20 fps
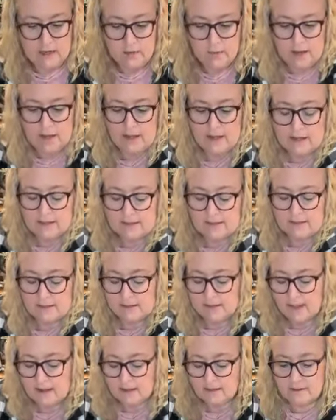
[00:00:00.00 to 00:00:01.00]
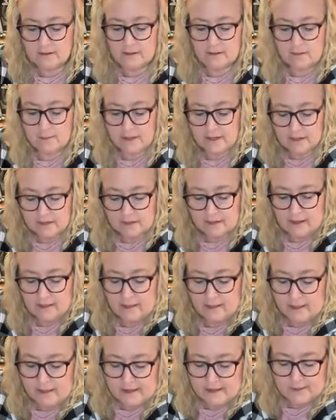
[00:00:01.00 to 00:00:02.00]
You know what? This has got a little bit of
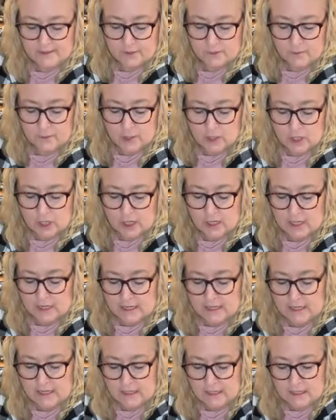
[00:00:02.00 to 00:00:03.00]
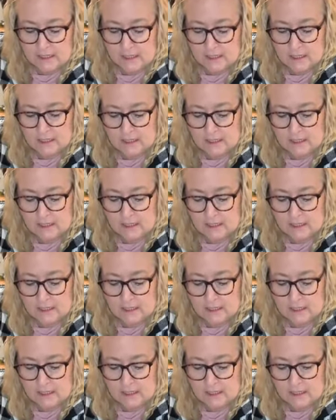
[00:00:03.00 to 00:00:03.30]
that laser burn on it.